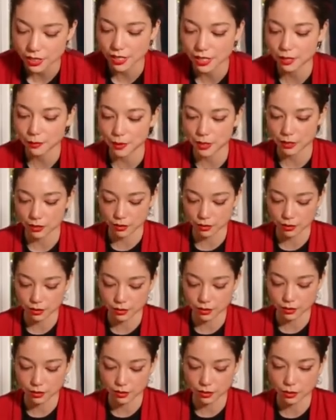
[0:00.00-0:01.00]
Sign them in
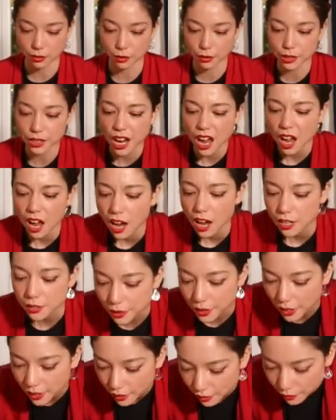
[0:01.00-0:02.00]
gold.
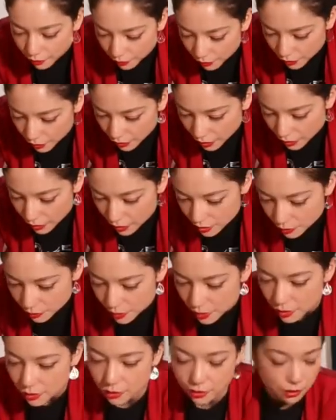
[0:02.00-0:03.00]
Do I have? Okay,
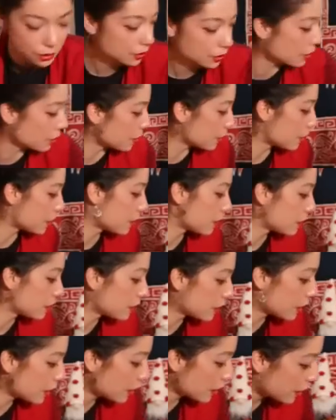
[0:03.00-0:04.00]
this one is gold.
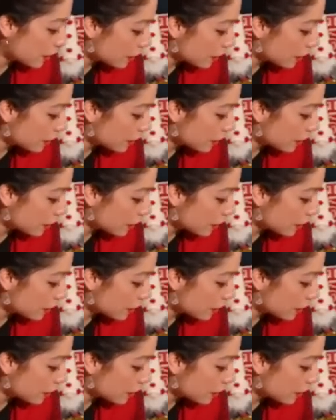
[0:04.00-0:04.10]
I